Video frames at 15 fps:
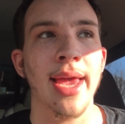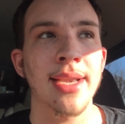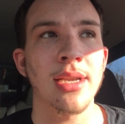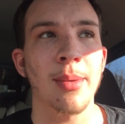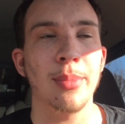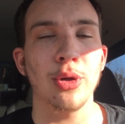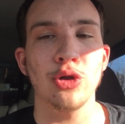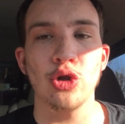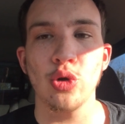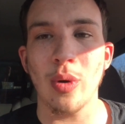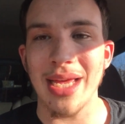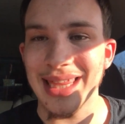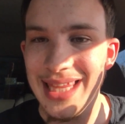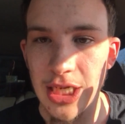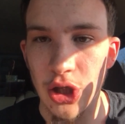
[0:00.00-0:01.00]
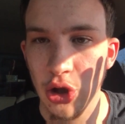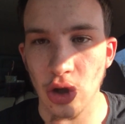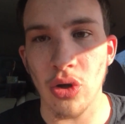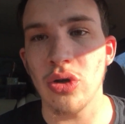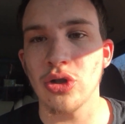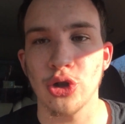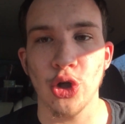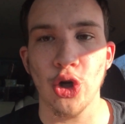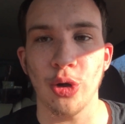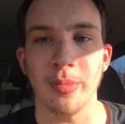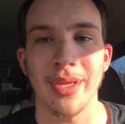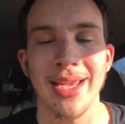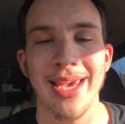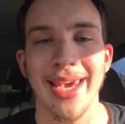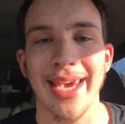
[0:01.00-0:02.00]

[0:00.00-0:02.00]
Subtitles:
And number two, I think long term,